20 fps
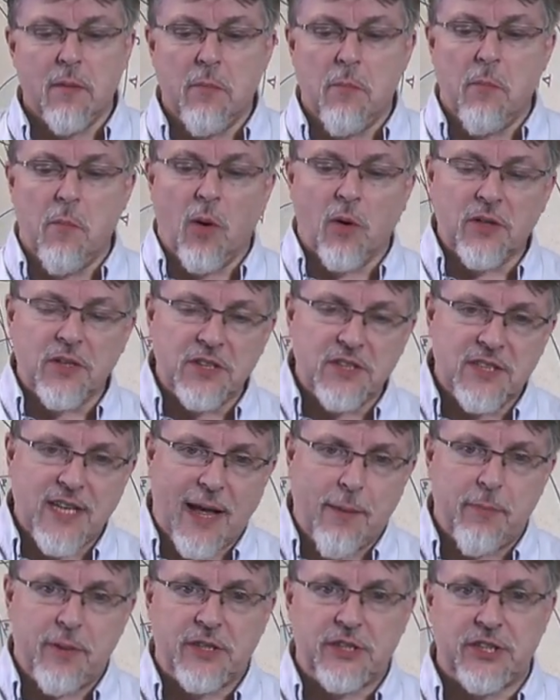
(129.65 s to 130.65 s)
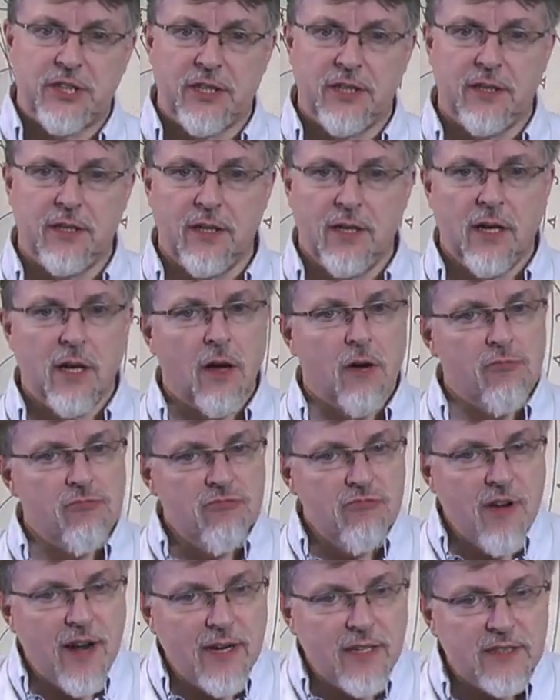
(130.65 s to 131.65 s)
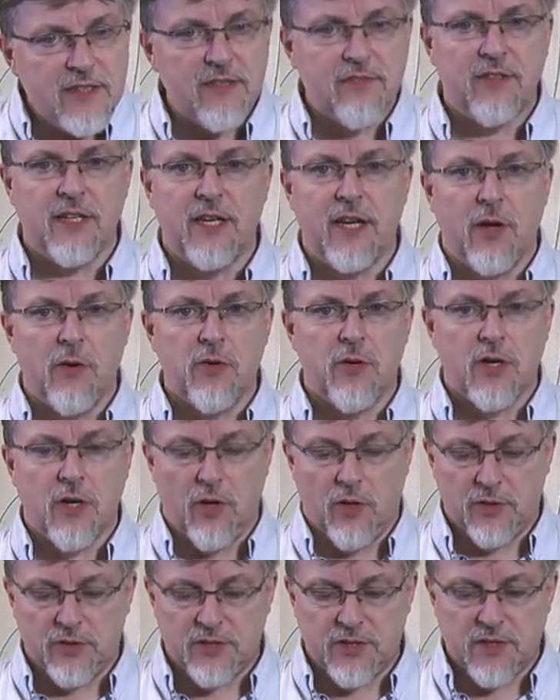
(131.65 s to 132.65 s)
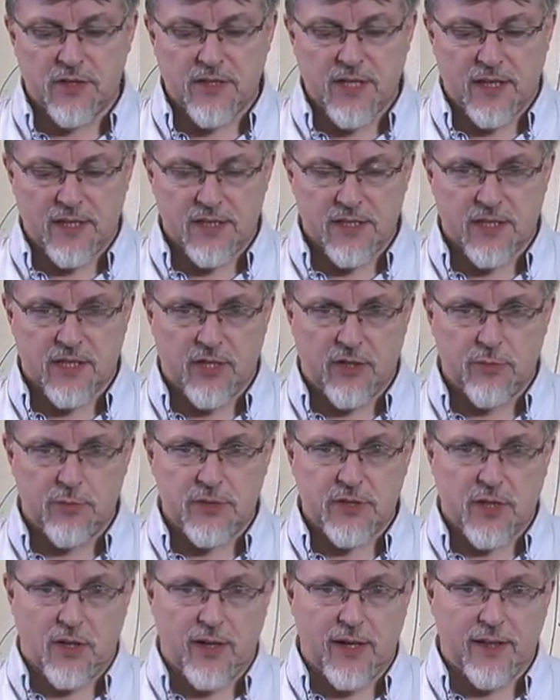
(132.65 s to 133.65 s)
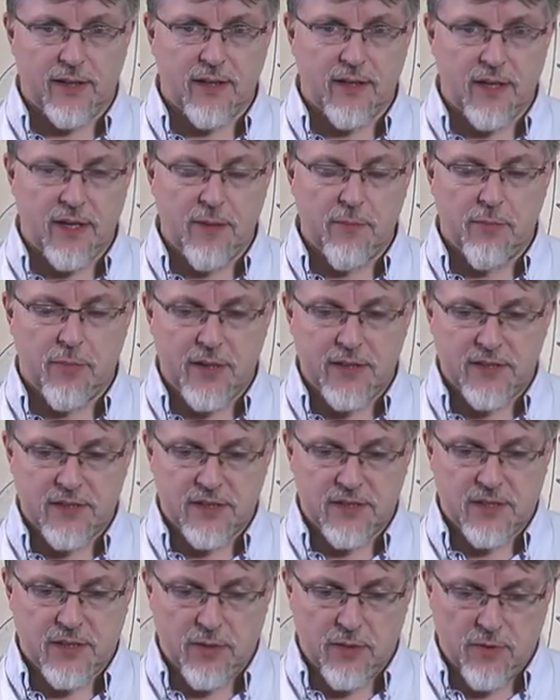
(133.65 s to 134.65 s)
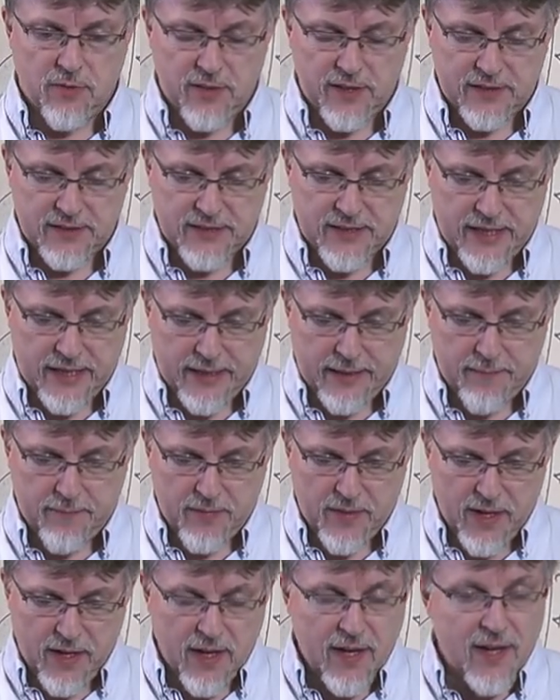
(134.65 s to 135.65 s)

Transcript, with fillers: modest aperture, relatively low cost telescopes like the Bresser Solarix here.